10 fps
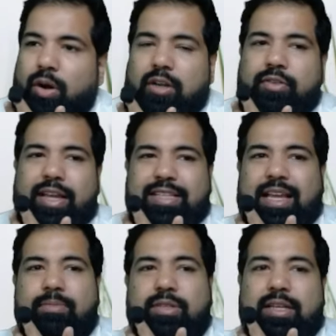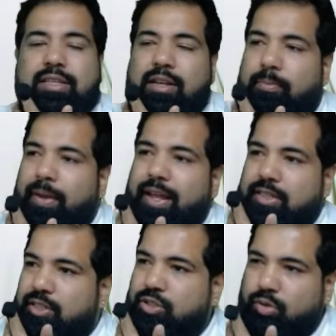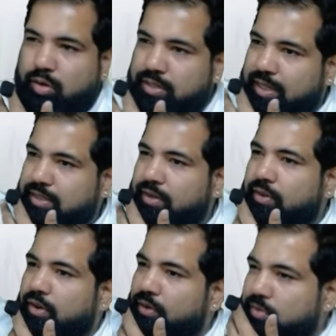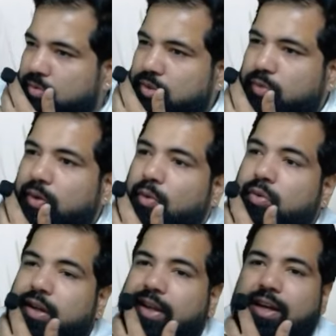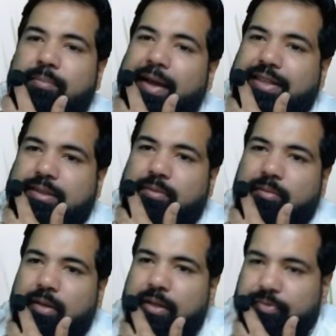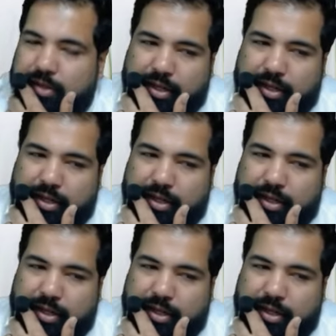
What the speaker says: What if the exam says repairs, insurance, etc.? No, you will only get maximum.